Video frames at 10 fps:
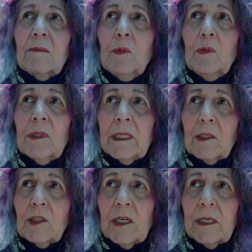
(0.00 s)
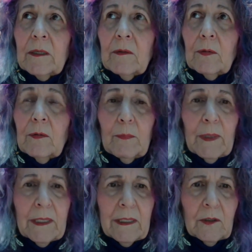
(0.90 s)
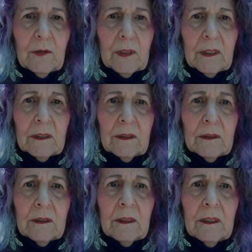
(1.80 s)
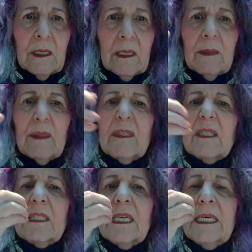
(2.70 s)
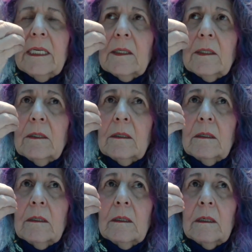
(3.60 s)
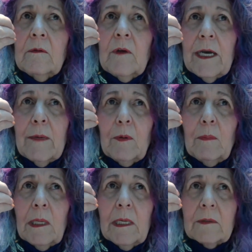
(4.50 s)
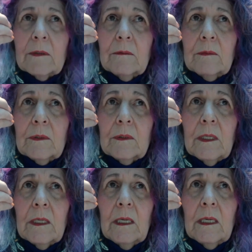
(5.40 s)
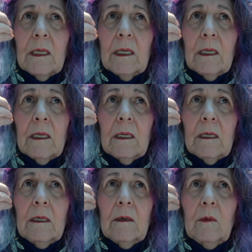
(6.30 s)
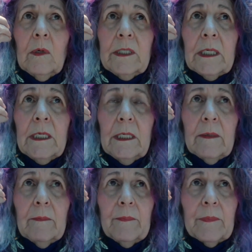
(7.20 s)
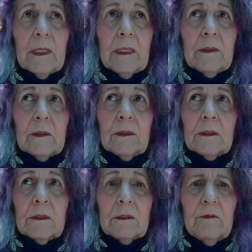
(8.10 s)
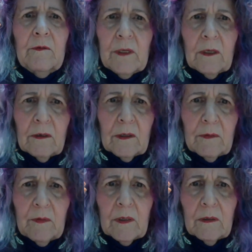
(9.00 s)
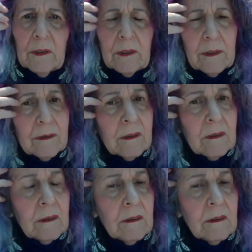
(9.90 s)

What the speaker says: the moonlight shining through the pine trees, the scent of apple blossoms. One time, as a very, very